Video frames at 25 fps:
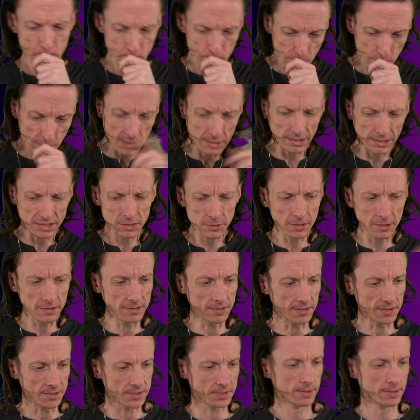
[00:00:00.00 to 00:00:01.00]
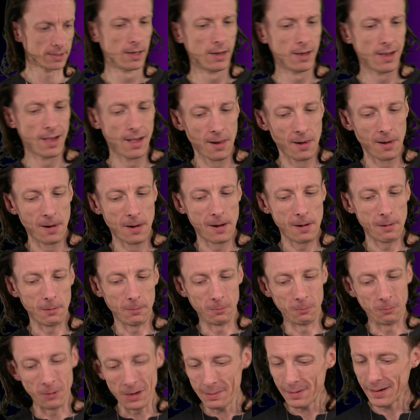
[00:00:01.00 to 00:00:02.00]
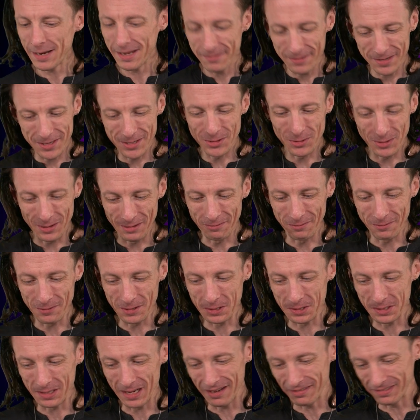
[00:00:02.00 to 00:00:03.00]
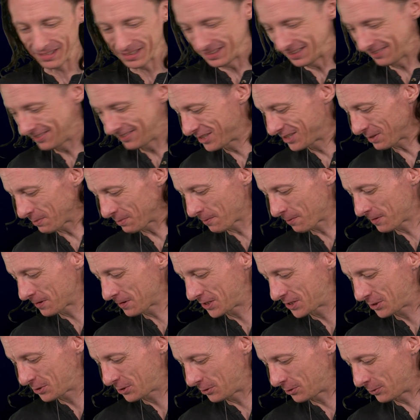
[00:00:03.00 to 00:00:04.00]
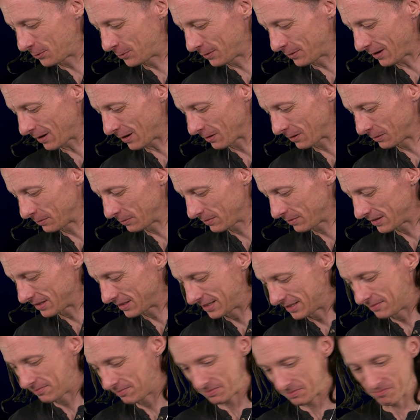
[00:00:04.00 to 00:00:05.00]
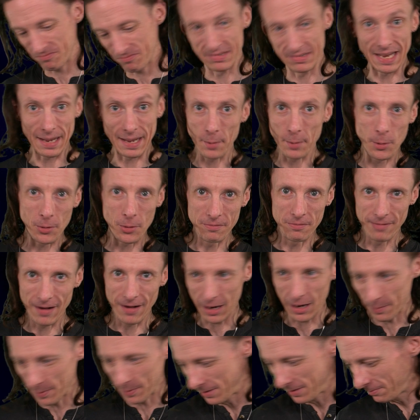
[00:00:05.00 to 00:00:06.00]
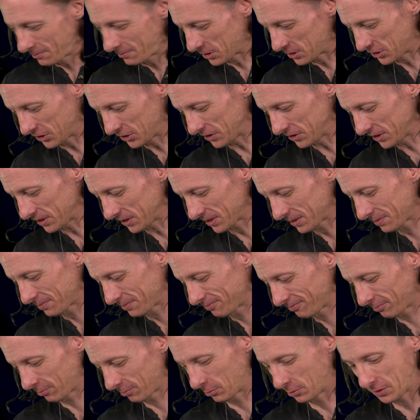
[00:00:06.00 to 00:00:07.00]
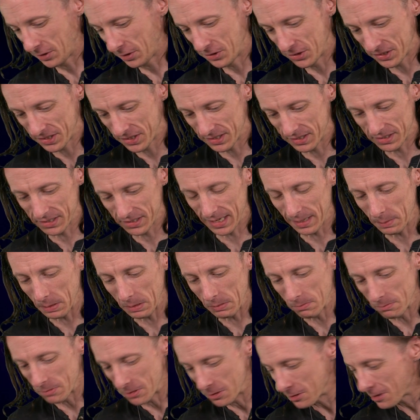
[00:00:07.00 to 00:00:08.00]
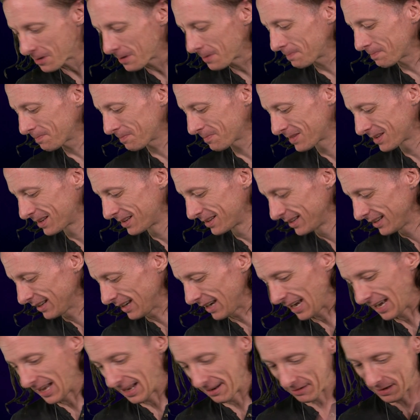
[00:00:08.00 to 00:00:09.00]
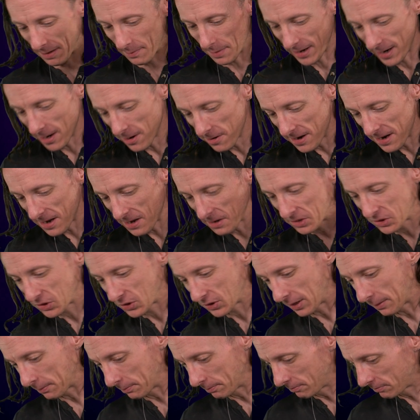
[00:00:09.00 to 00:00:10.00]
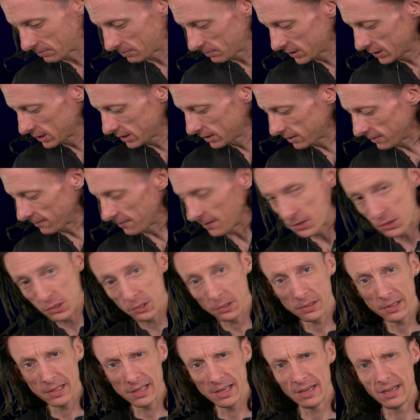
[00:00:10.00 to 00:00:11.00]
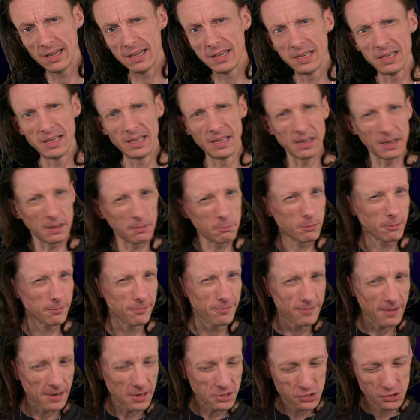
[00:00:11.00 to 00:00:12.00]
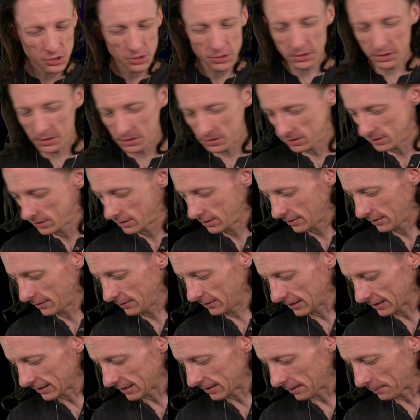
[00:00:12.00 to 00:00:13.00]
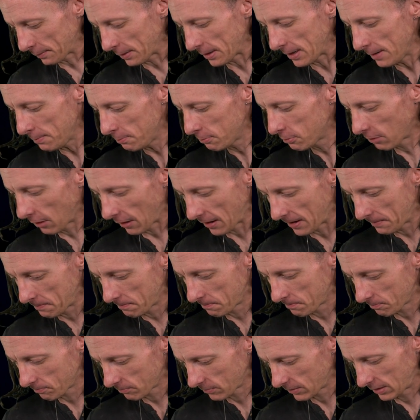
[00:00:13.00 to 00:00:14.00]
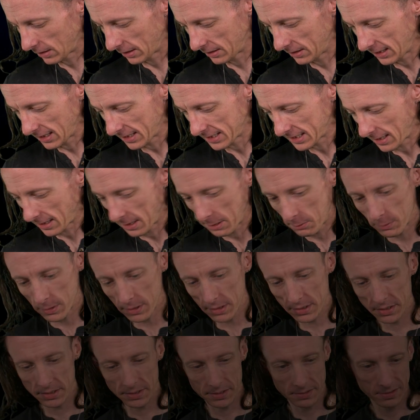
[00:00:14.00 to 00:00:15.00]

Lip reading: Let's look at this. What am I even doing first off? Well, let me jump over to our demo environment, which is really just the same computer. And I've got my hair down, so I'm sufficiently unprofessional. Like I'm hip, right? I think that's how that works.